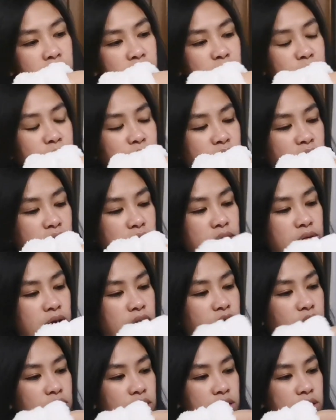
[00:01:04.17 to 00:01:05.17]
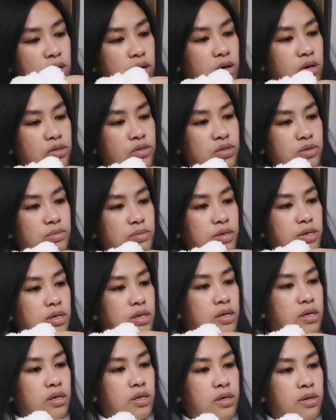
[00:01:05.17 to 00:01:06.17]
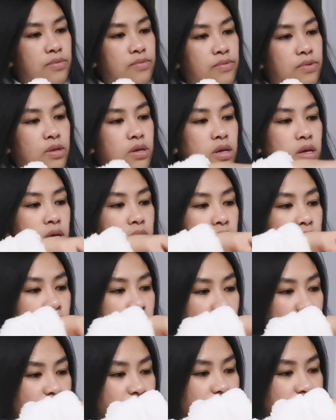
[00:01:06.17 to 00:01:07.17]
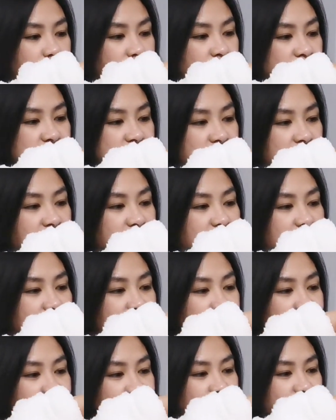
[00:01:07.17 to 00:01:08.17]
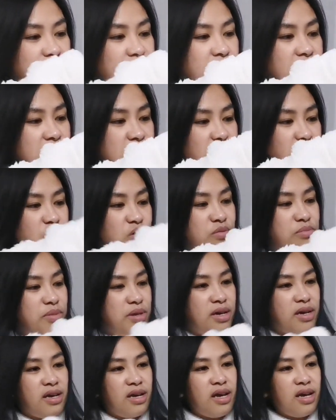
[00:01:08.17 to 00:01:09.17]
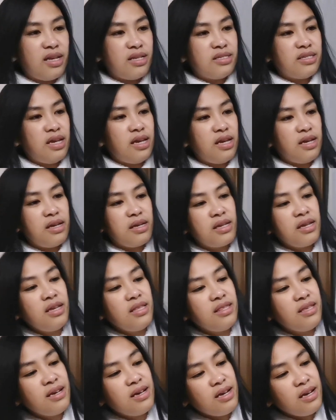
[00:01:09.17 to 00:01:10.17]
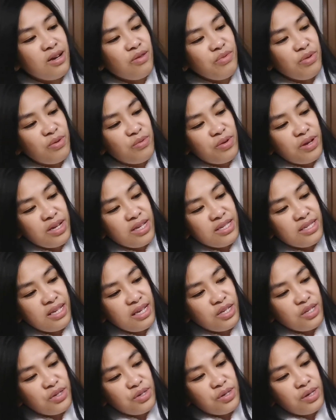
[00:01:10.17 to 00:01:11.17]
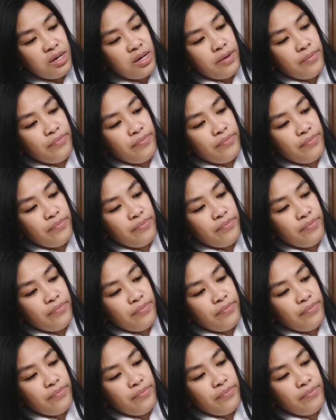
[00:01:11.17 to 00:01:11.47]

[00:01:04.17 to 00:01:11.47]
I am their regular customer. After they sent it yesterday, they called me again saying, Rita, we already sent your